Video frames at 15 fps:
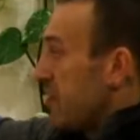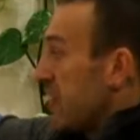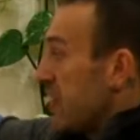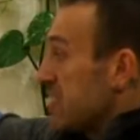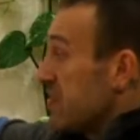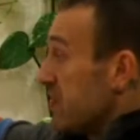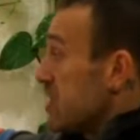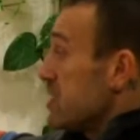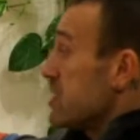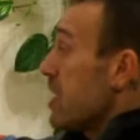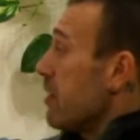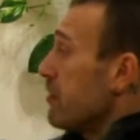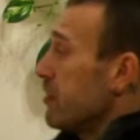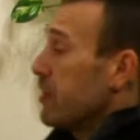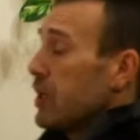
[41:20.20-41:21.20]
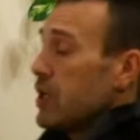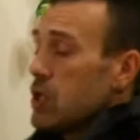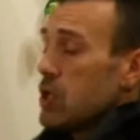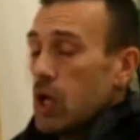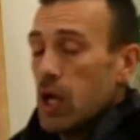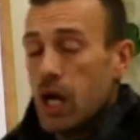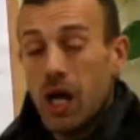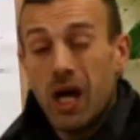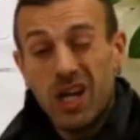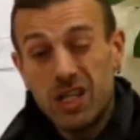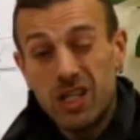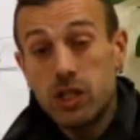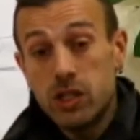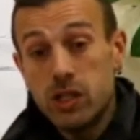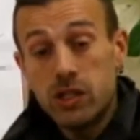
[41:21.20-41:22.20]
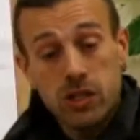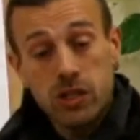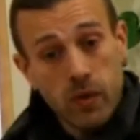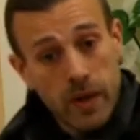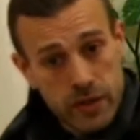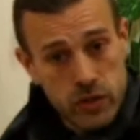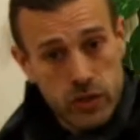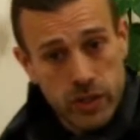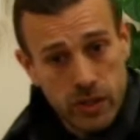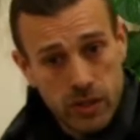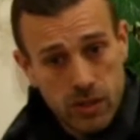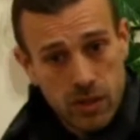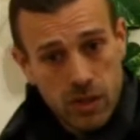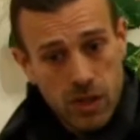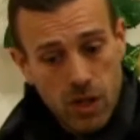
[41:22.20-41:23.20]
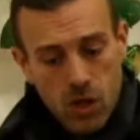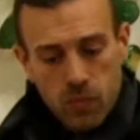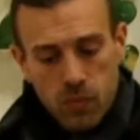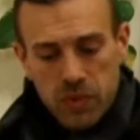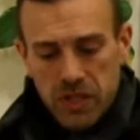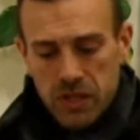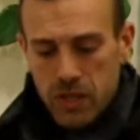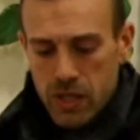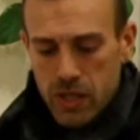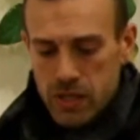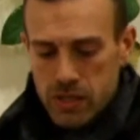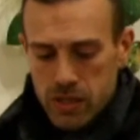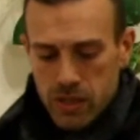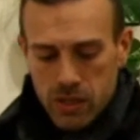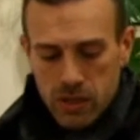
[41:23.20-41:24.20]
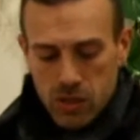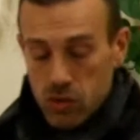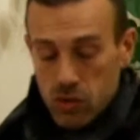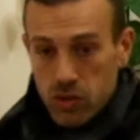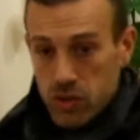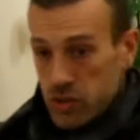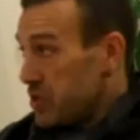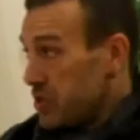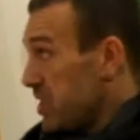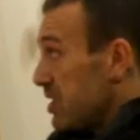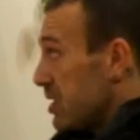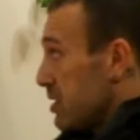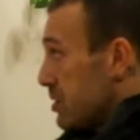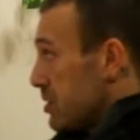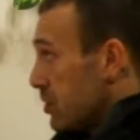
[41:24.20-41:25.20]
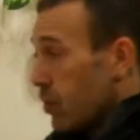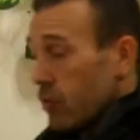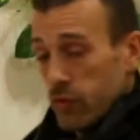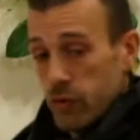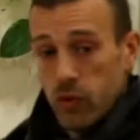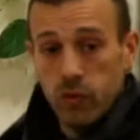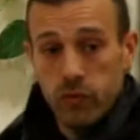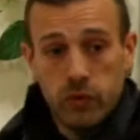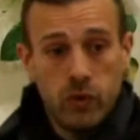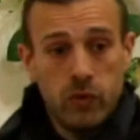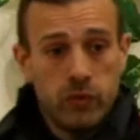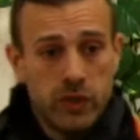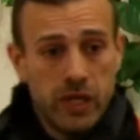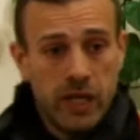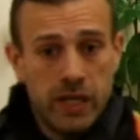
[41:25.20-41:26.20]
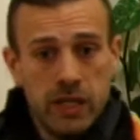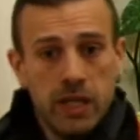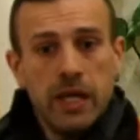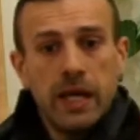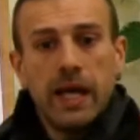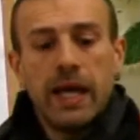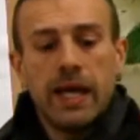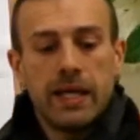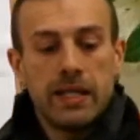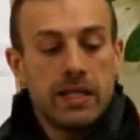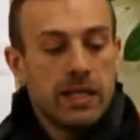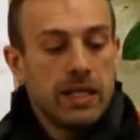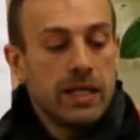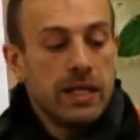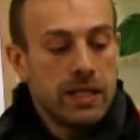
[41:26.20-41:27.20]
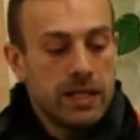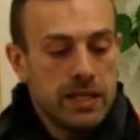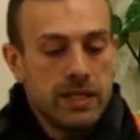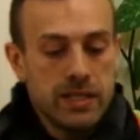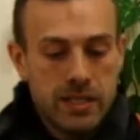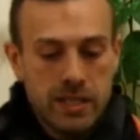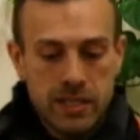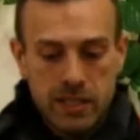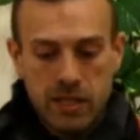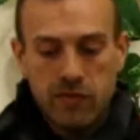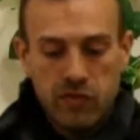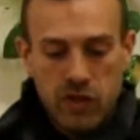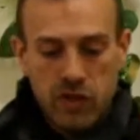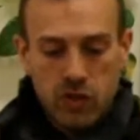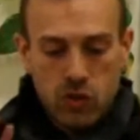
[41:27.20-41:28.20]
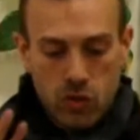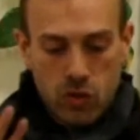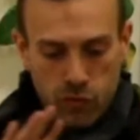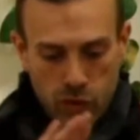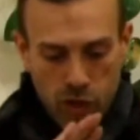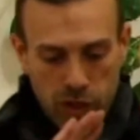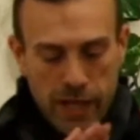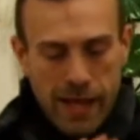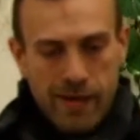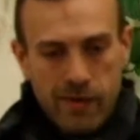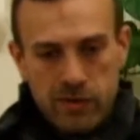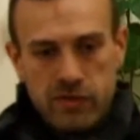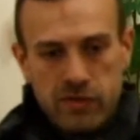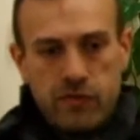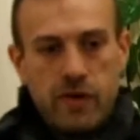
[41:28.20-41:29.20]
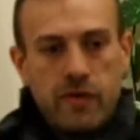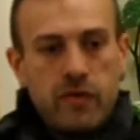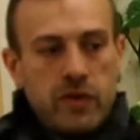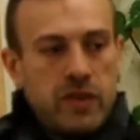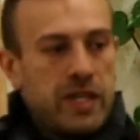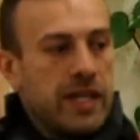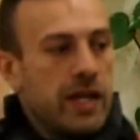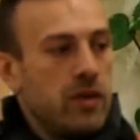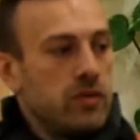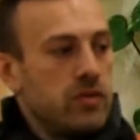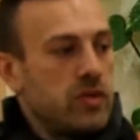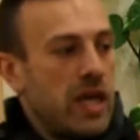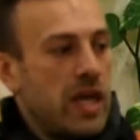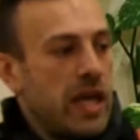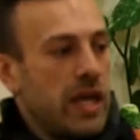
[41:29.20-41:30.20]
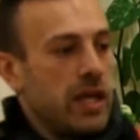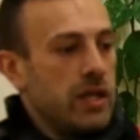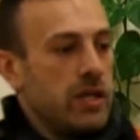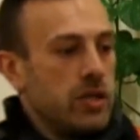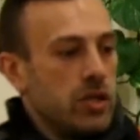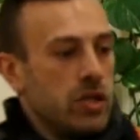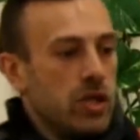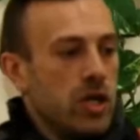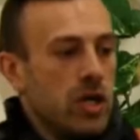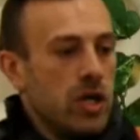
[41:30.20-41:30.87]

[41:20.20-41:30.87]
in the face of this stuff, you need to question. Because you can just see this over and over and over again, and it is the stuff that sort of allows for everything else and